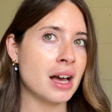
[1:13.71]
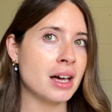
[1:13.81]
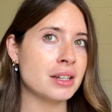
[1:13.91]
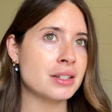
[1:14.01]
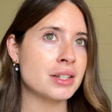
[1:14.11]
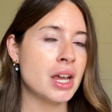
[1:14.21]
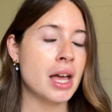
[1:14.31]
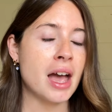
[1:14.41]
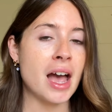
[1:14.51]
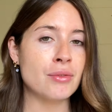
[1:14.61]
and
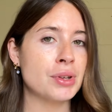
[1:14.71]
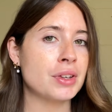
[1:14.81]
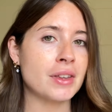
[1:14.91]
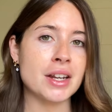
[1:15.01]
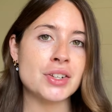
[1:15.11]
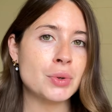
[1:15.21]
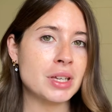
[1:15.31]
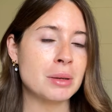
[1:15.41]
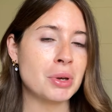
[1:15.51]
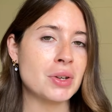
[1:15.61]
everything that I don't
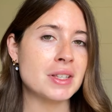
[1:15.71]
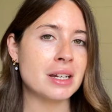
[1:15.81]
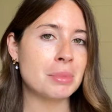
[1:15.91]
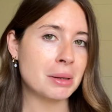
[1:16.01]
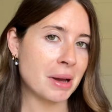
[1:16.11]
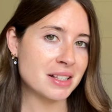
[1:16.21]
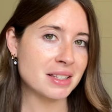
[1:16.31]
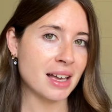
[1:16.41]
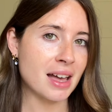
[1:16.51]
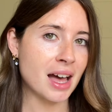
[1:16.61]
keep goes in a big
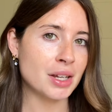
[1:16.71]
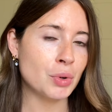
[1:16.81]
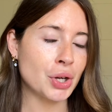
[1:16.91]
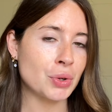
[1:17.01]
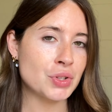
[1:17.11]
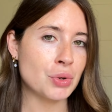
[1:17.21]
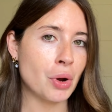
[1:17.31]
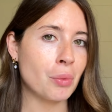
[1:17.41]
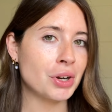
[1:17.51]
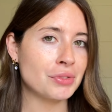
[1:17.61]
basket, and it will go to
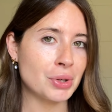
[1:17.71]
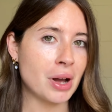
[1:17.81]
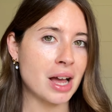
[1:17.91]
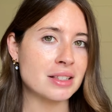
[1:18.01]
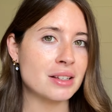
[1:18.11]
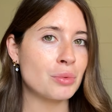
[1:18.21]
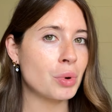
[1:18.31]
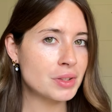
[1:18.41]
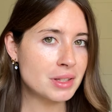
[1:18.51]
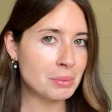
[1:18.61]
one of you guys
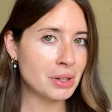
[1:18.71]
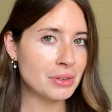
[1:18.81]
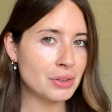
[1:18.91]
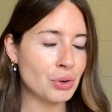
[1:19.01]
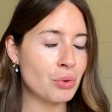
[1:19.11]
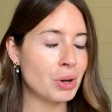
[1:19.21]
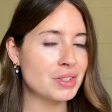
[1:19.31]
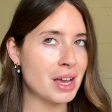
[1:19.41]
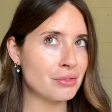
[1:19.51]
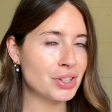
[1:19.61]
once a month or
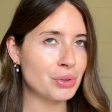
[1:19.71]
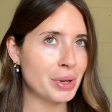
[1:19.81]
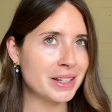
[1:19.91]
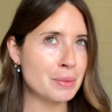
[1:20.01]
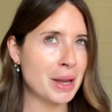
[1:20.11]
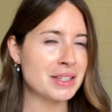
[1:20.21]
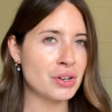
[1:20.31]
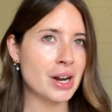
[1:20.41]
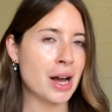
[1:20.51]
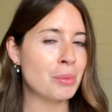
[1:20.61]
once every other week depending
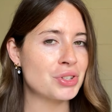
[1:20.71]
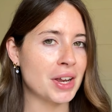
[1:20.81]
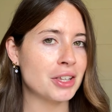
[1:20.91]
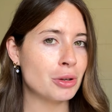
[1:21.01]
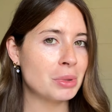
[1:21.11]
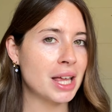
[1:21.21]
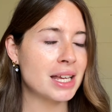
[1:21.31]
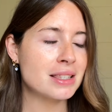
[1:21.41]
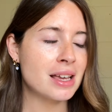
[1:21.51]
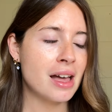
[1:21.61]
on how much I accumulate.